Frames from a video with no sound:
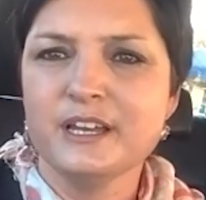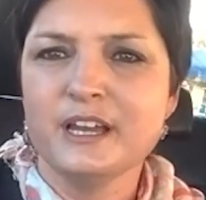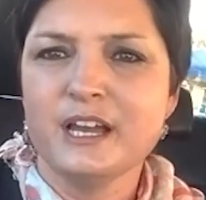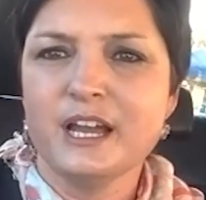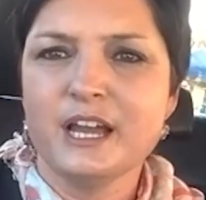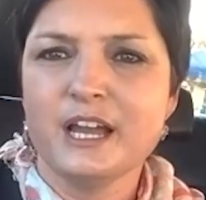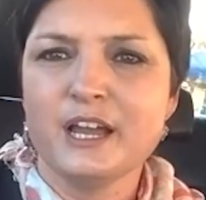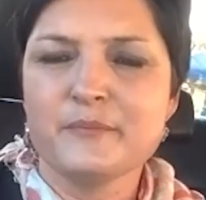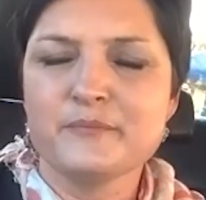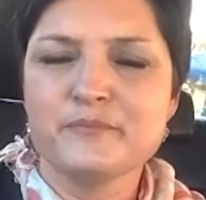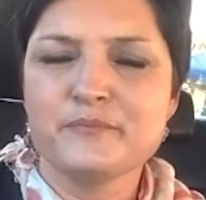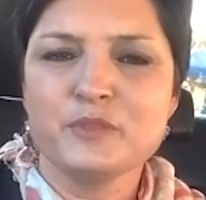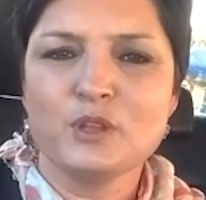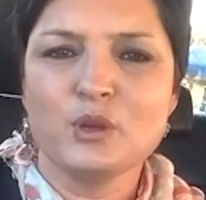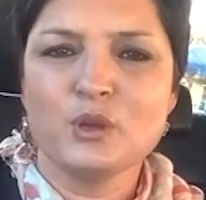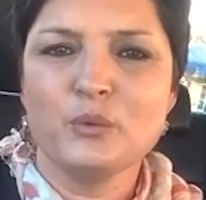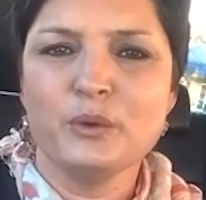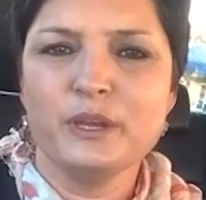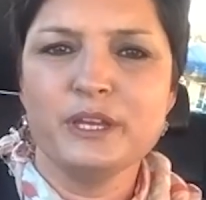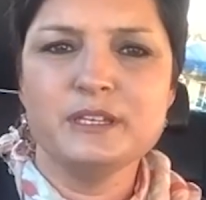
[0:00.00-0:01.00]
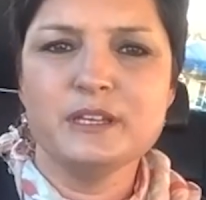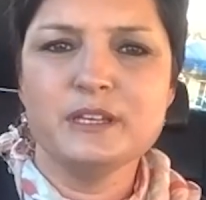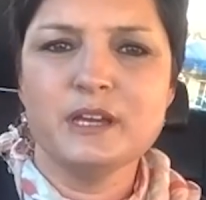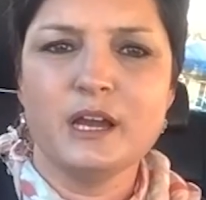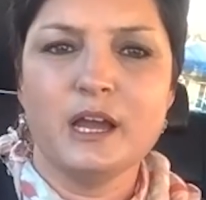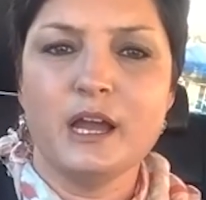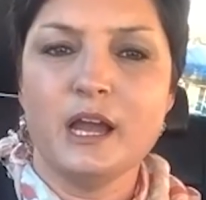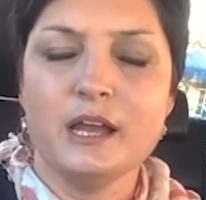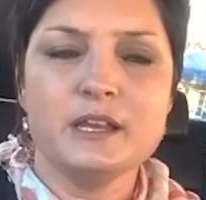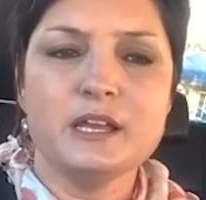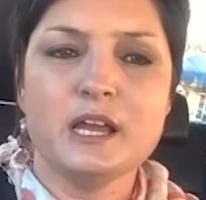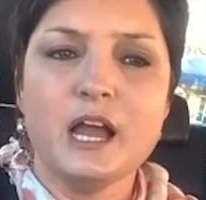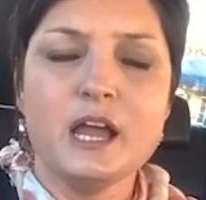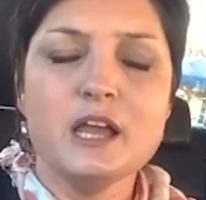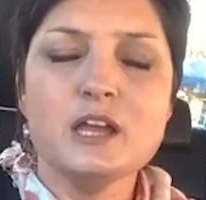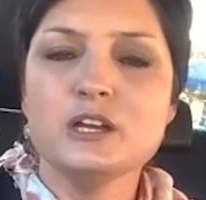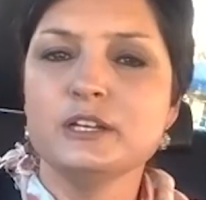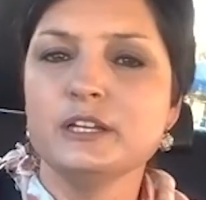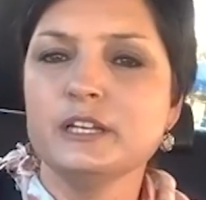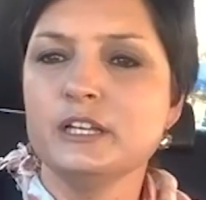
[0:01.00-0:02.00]
I
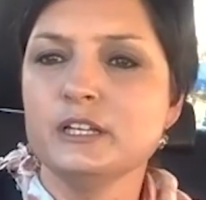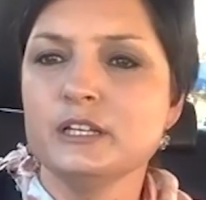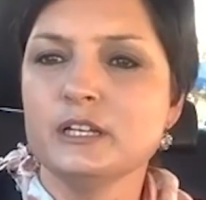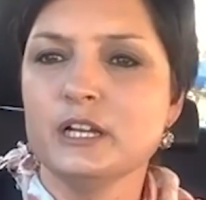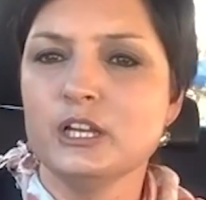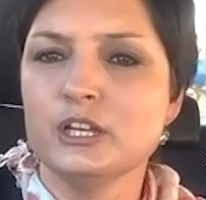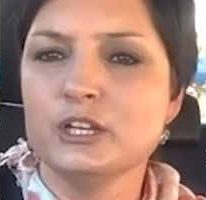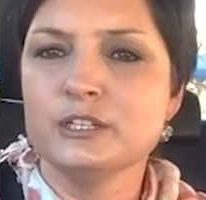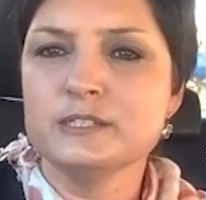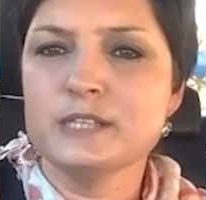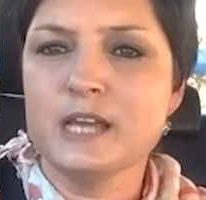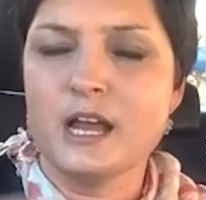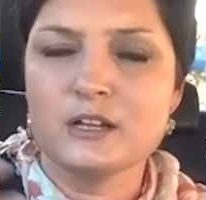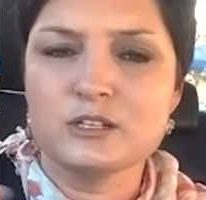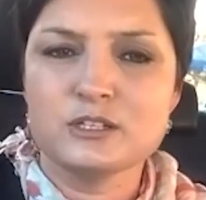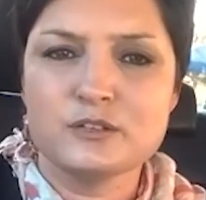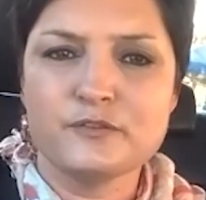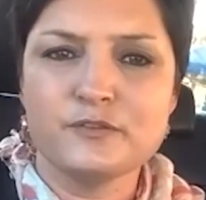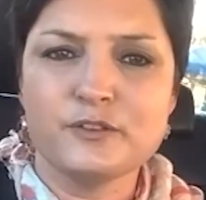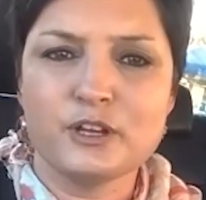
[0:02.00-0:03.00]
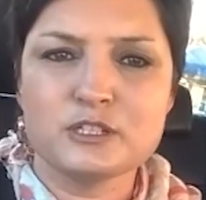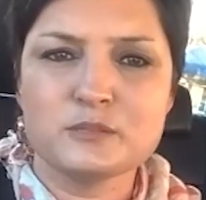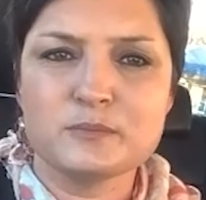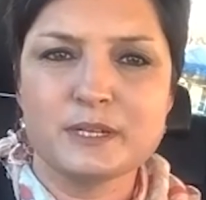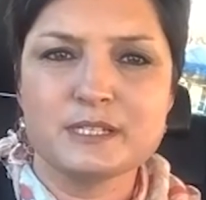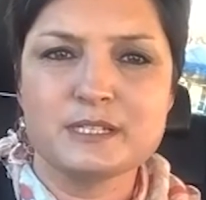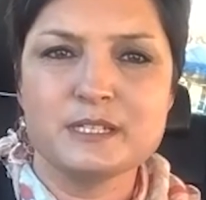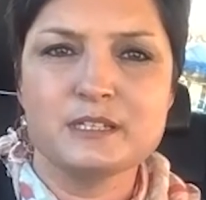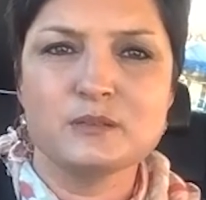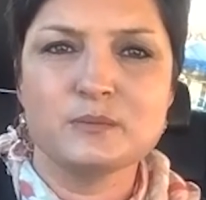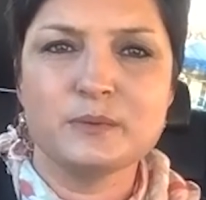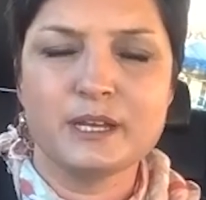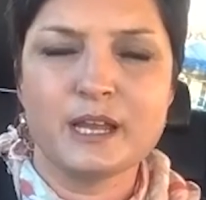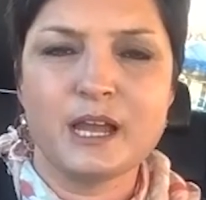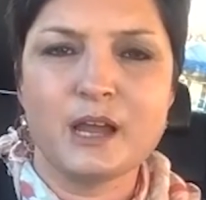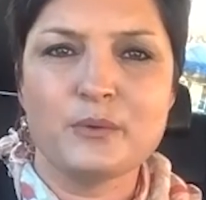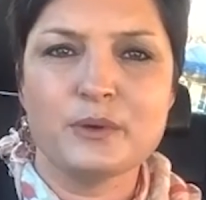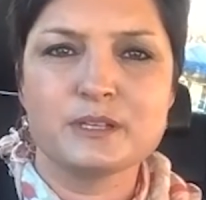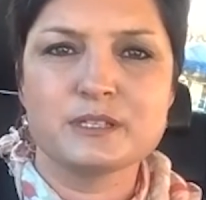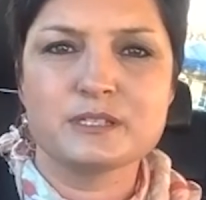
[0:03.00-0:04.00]
only learned how to floss my teeth when I
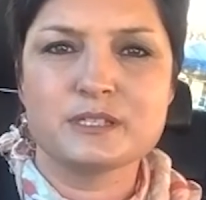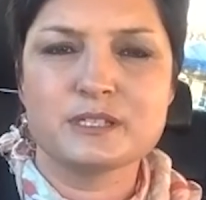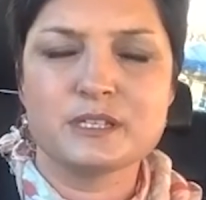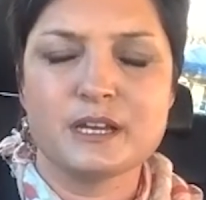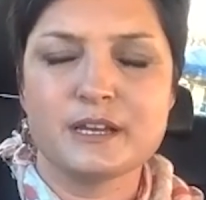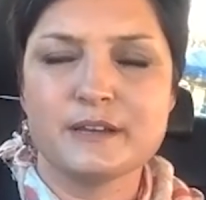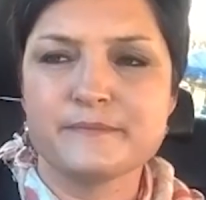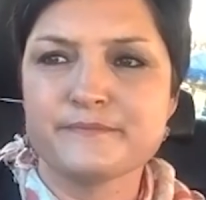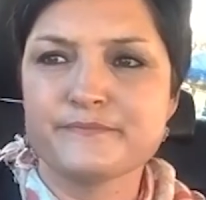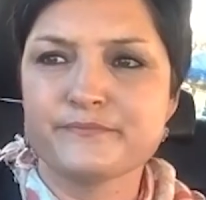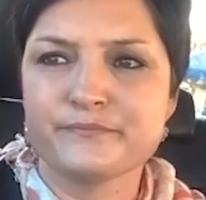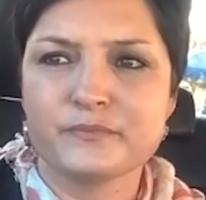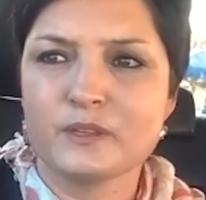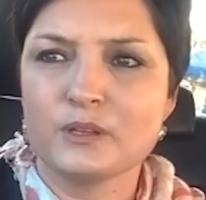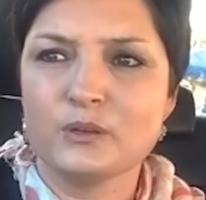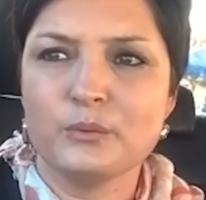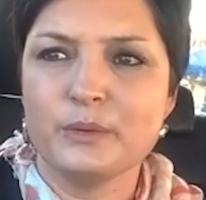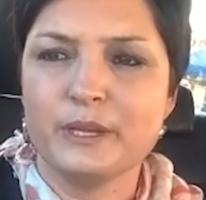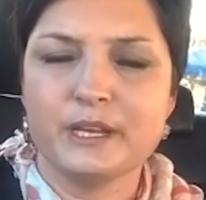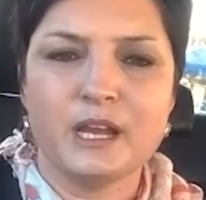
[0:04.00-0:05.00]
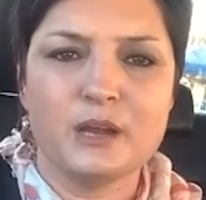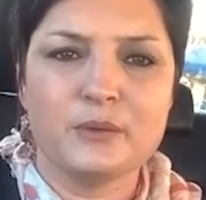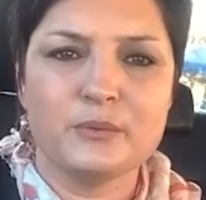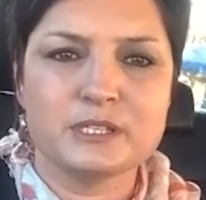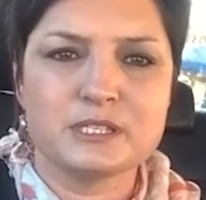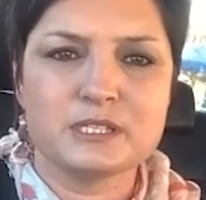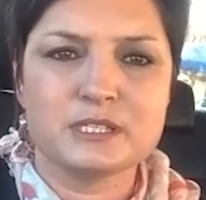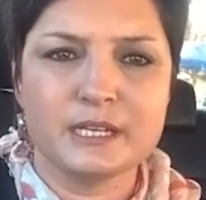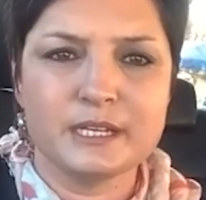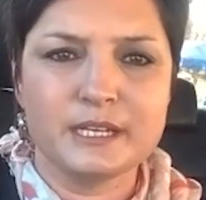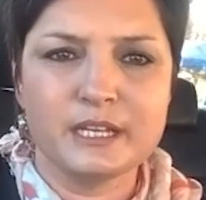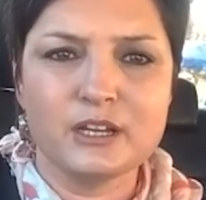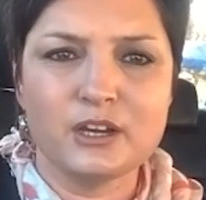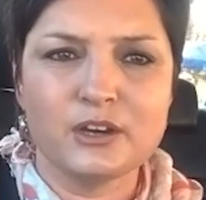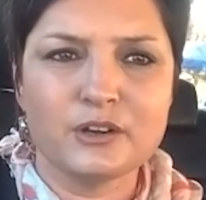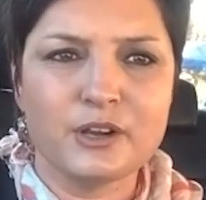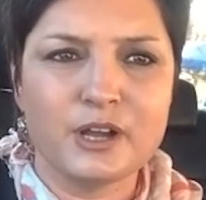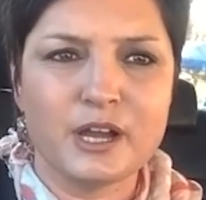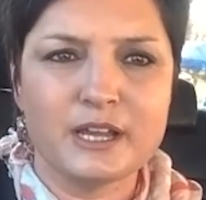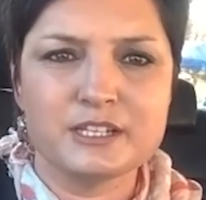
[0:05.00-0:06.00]
was studying
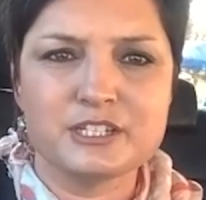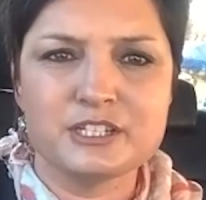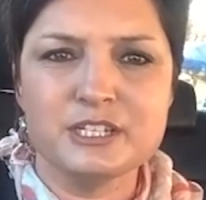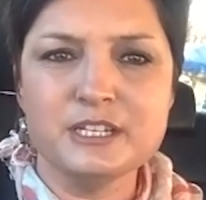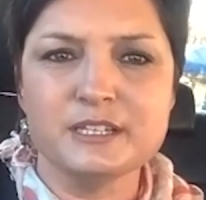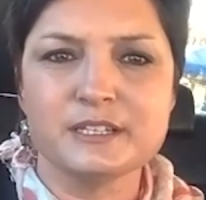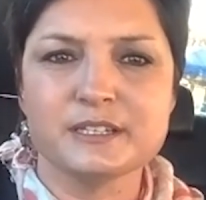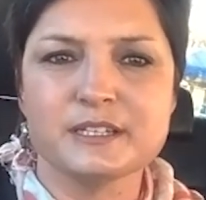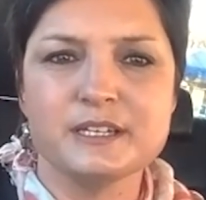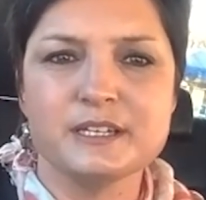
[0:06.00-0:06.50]
oral hygiene.